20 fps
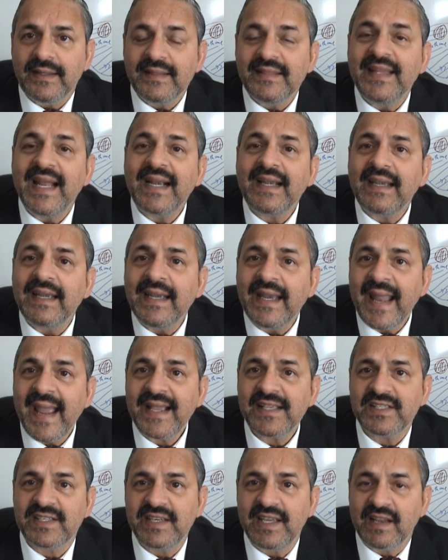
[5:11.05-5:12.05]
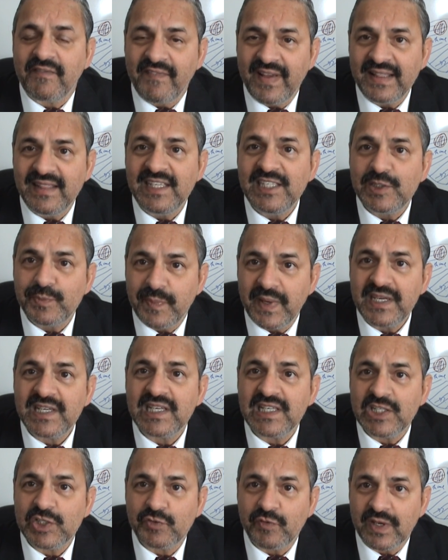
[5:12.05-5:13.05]
That next year, when these
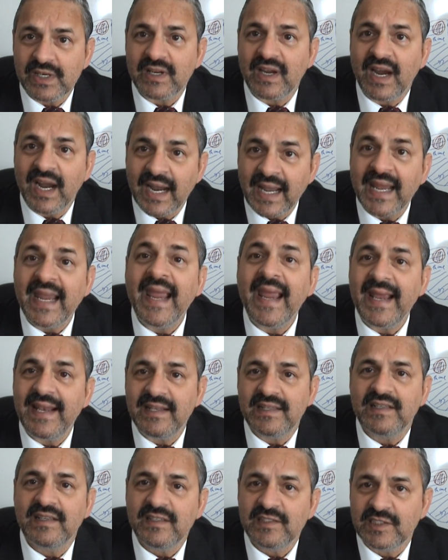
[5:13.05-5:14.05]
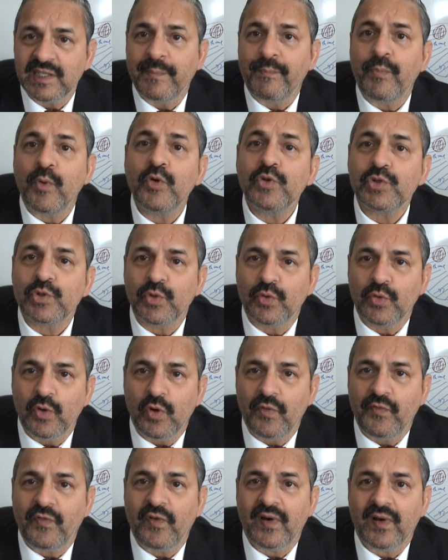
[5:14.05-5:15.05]
patients were again supposed to
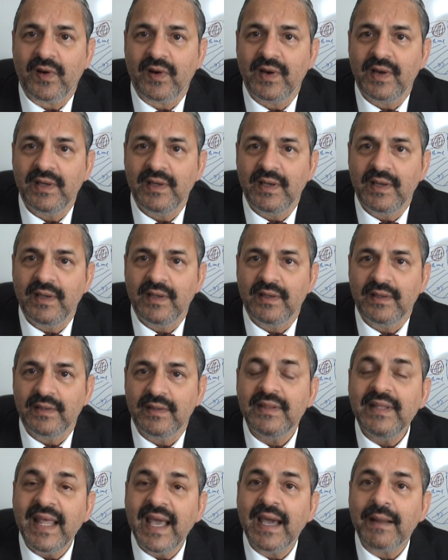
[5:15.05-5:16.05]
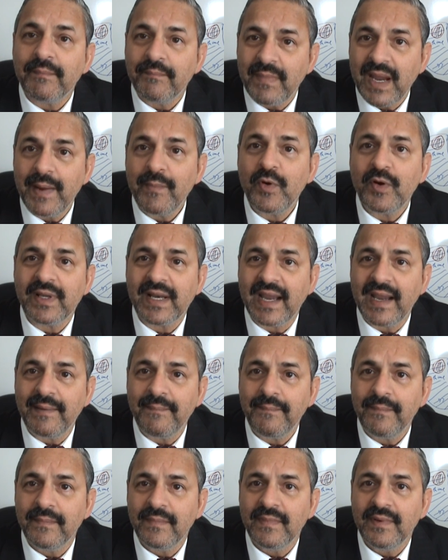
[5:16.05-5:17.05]
go for their
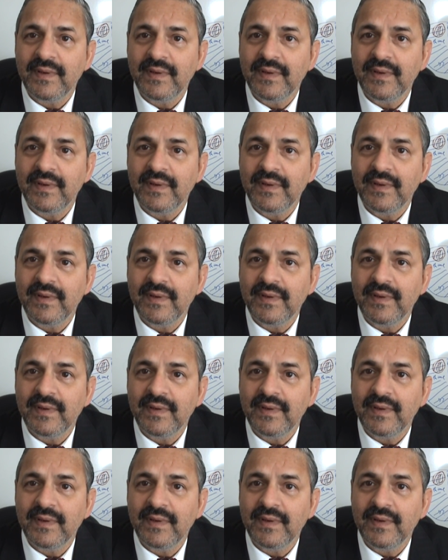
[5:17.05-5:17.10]
mammogram,